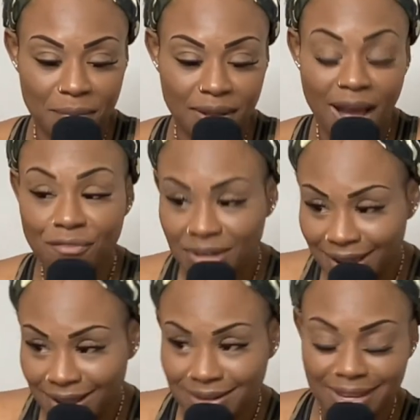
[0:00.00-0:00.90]

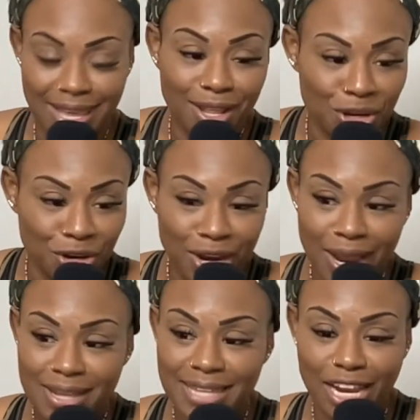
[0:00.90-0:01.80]
confidant, the healer
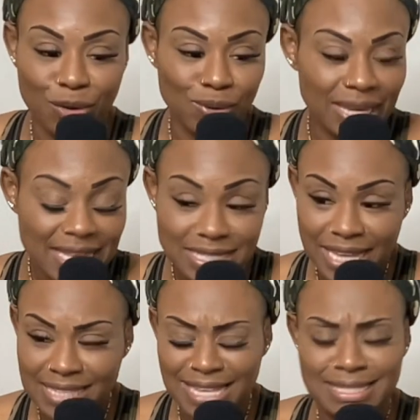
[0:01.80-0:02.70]
that can release
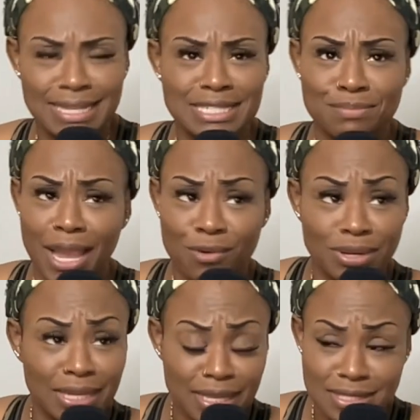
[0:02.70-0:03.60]
things. I've seen this man
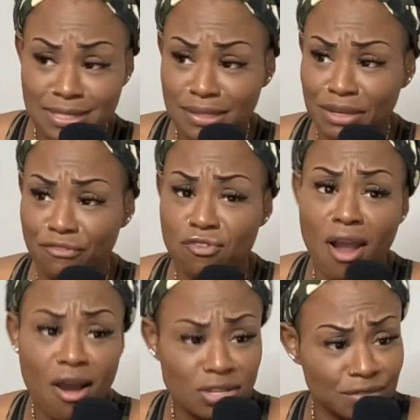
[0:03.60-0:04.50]
release
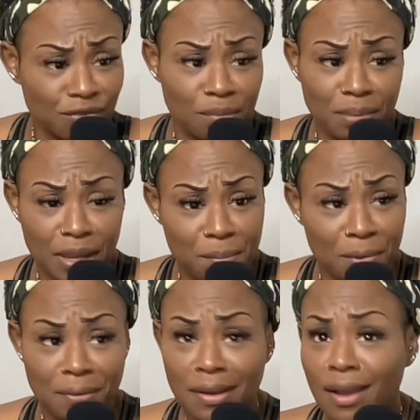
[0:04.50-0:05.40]
frogs from
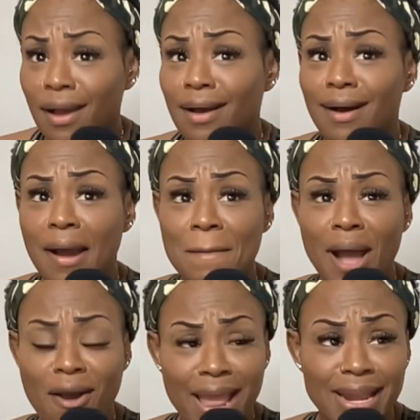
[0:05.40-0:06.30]
people,
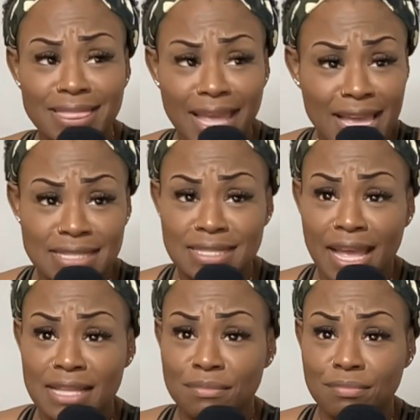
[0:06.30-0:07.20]
all kind of things that